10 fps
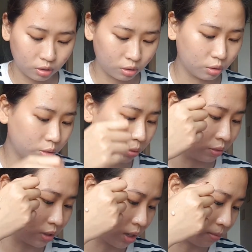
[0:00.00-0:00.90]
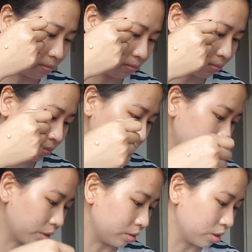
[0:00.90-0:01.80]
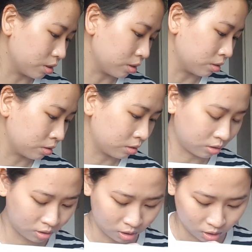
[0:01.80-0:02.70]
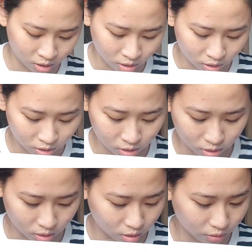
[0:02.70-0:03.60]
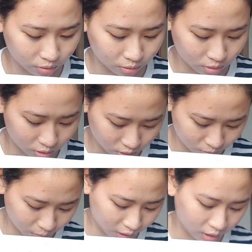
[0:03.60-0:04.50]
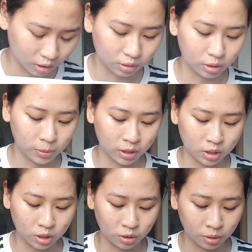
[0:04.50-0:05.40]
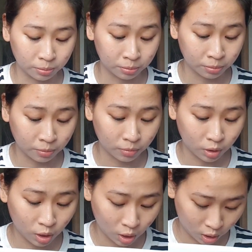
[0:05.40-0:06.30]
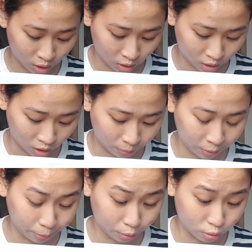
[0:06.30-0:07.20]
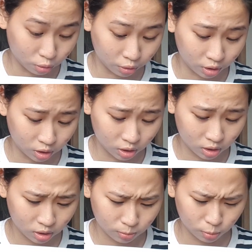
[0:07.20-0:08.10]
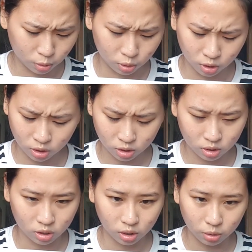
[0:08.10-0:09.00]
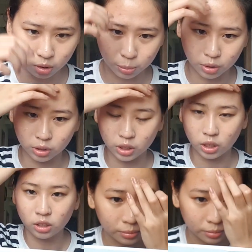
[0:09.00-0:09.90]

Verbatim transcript: Going with some foundation. This is the gel foundation by Healthy Mix Serum. I mean Bojoris. Bojoris? I don't know how to pronounce that